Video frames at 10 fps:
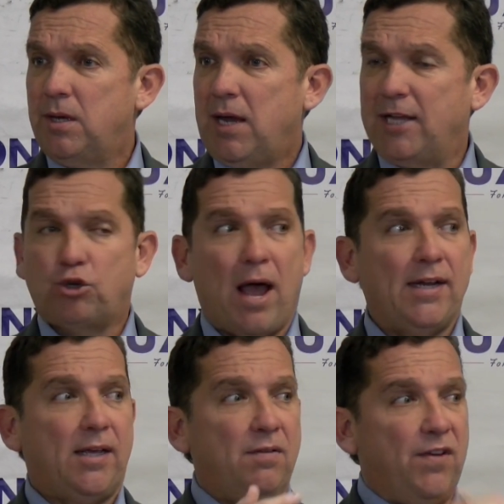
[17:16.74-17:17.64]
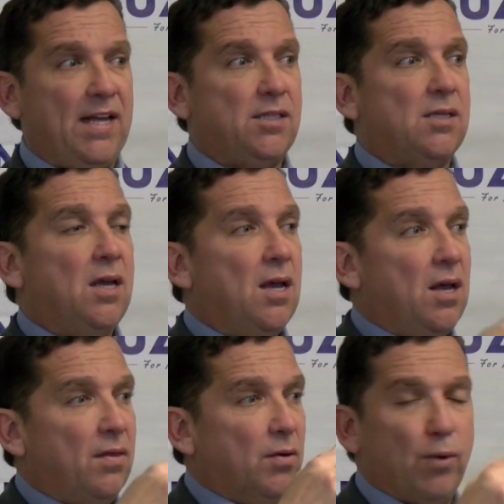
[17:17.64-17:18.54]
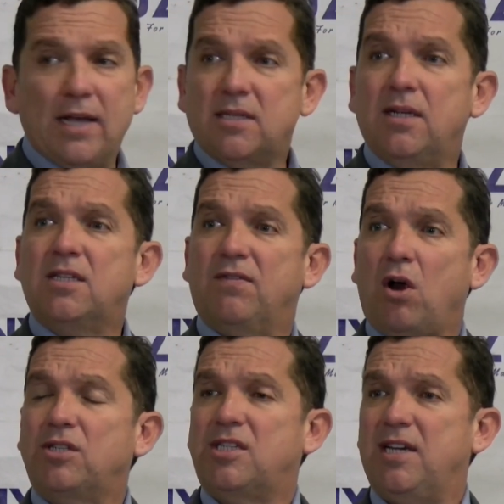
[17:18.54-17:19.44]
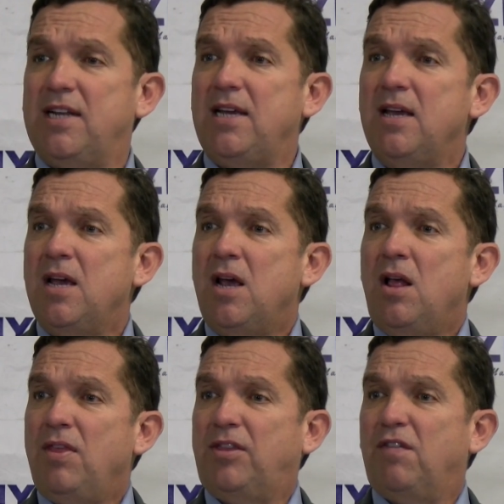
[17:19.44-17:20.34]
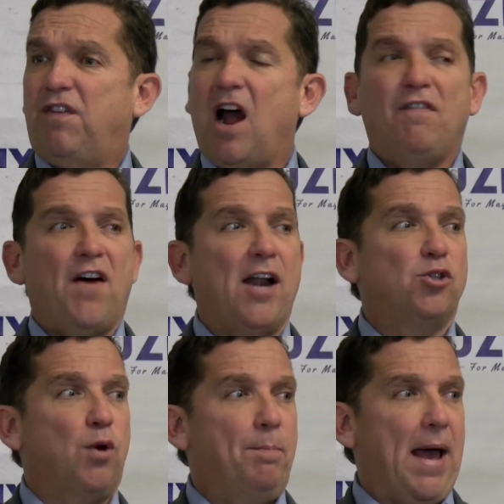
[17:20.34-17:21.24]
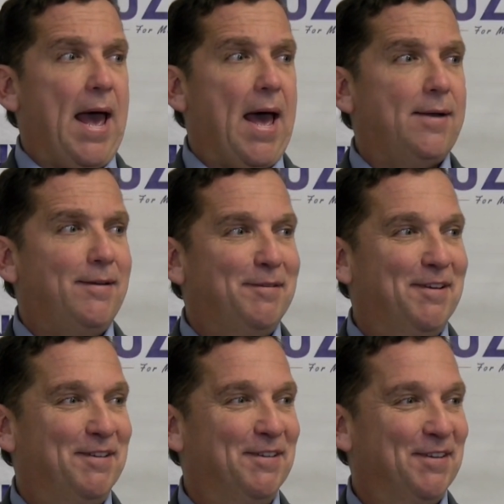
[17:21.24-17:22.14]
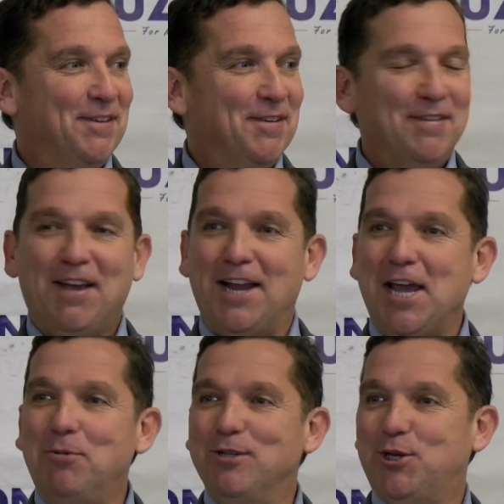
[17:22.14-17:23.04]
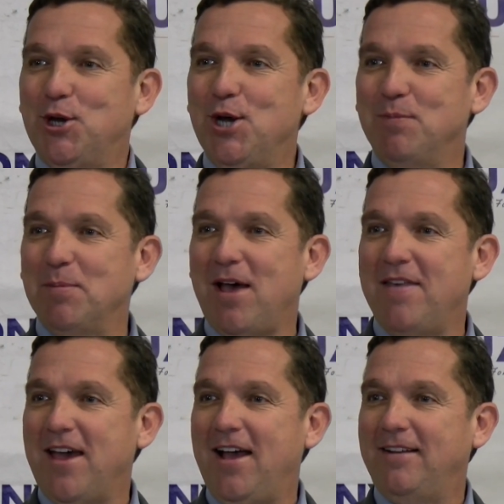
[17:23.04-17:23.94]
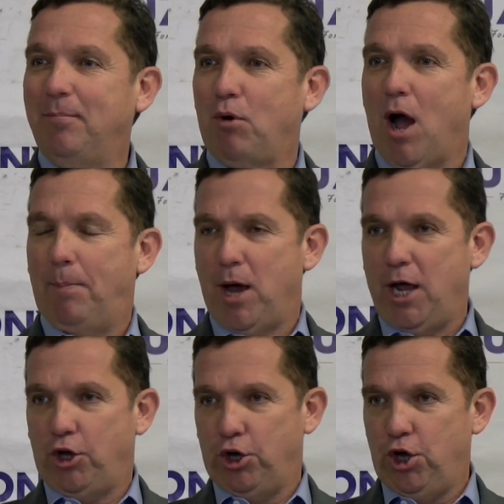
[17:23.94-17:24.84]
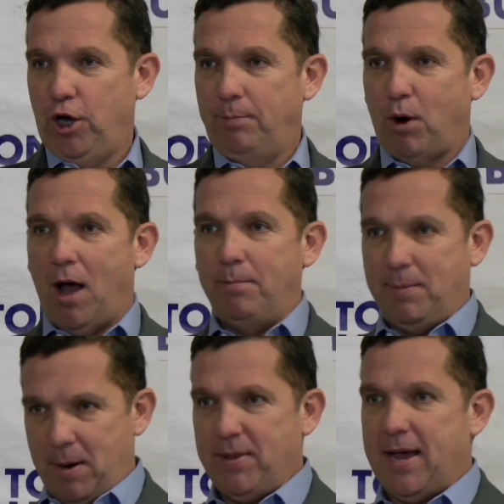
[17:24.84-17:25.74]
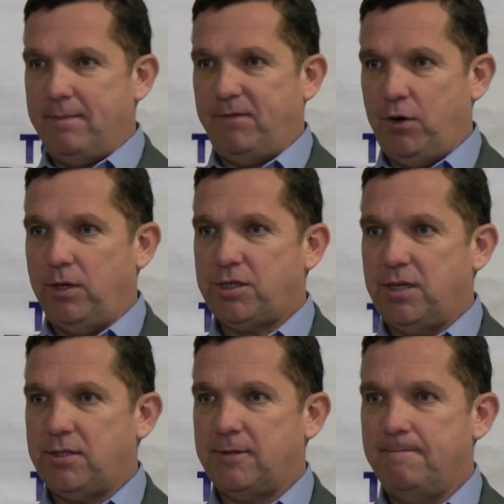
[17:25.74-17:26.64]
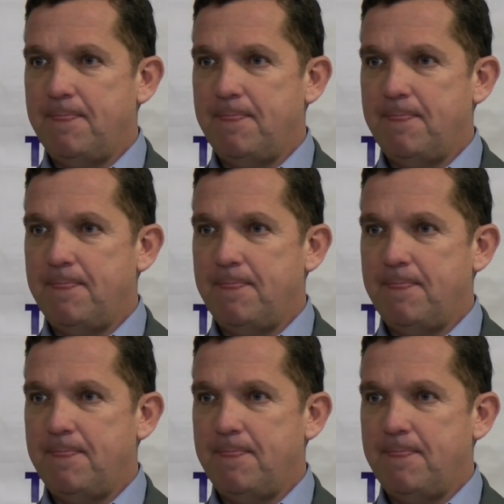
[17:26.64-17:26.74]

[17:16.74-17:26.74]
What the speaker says: and trying to convince the residents of our city that the firefighters were bad and he was good. Remember that? Prop A good, Prop B. Remember that foolishness?